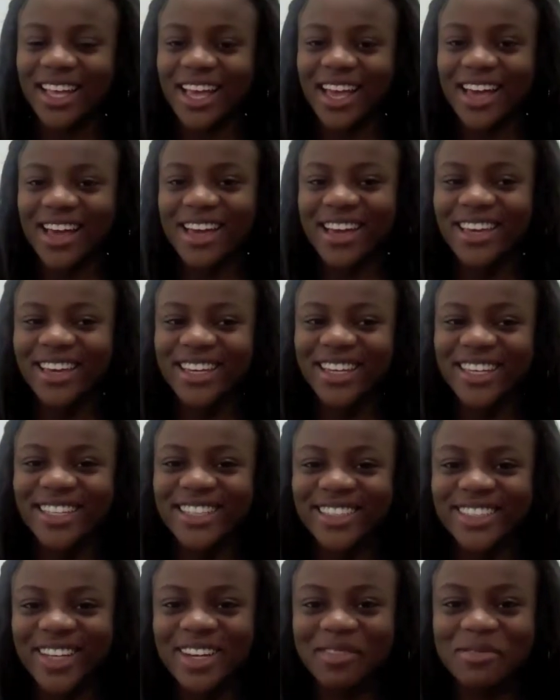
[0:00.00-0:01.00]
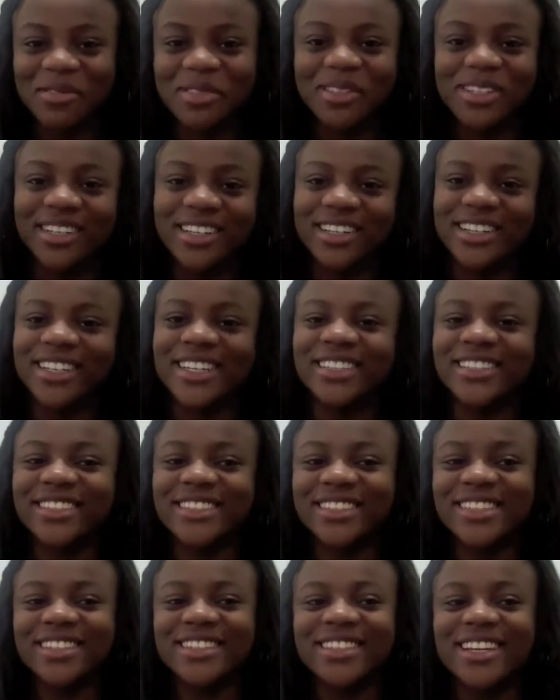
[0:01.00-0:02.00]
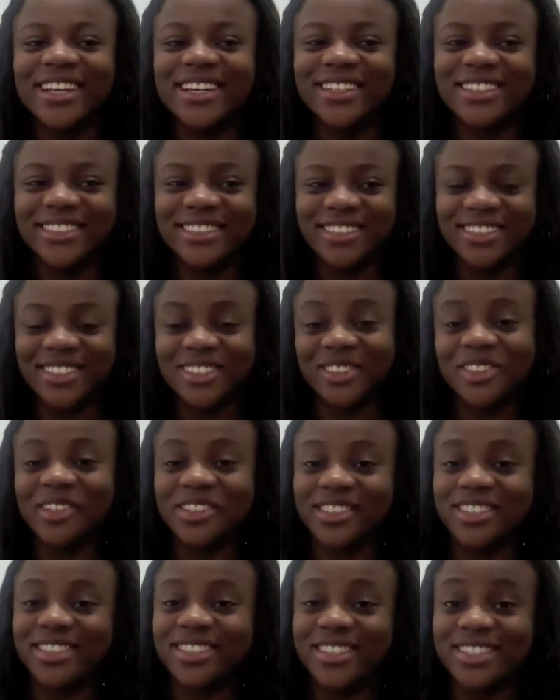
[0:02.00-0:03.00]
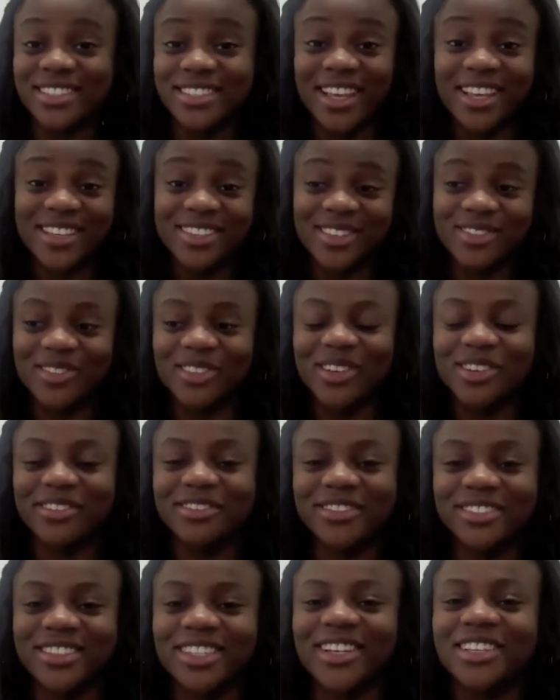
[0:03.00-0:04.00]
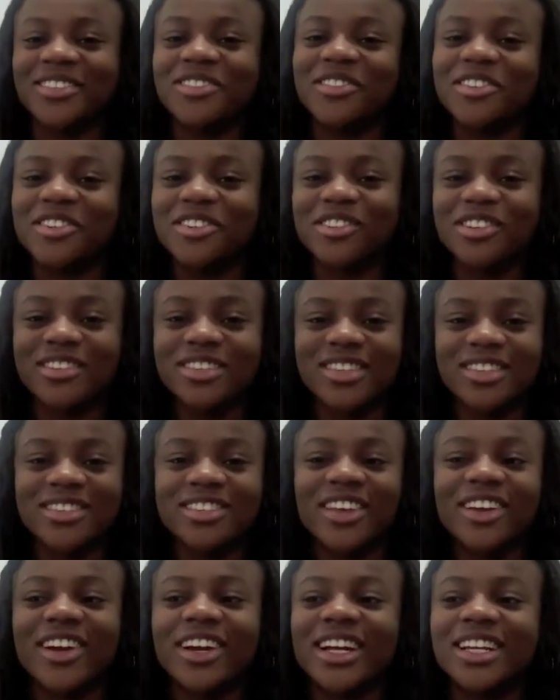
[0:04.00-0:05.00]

Hi, I'm Ola, and I studied the science of love in scientific research this year.